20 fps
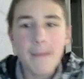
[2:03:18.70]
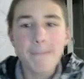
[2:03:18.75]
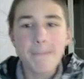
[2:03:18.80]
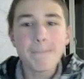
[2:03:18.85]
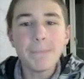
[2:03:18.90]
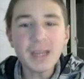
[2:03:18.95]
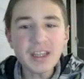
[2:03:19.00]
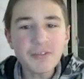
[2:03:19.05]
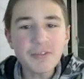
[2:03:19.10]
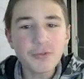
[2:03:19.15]

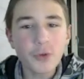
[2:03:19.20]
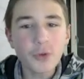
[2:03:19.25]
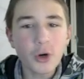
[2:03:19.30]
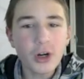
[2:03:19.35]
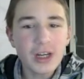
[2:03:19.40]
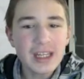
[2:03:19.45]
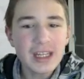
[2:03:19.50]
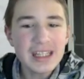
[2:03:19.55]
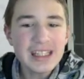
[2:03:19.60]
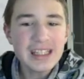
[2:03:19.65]
b4,
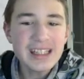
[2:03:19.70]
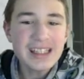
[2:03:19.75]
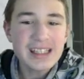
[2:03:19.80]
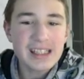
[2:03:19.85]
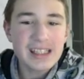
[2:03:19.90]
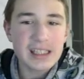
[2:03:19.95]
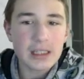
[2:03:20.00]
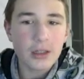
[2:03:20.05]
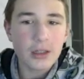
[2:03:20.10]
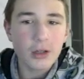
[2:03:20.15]

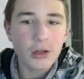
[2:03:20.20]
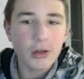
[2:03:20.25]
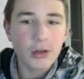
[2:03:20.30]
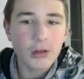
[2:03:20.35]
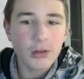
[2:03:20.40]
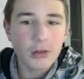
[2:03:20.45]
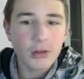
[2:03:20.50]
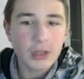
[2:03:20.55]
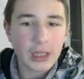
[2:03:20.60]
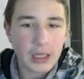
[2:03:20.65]
e6.
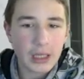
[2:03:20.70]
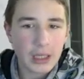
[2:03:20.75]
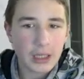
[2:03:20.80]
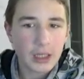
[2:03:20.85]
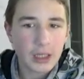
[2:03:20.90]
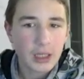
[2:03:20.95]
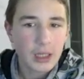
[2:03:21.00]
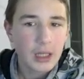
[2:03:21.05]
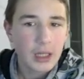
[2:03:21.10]
Okay.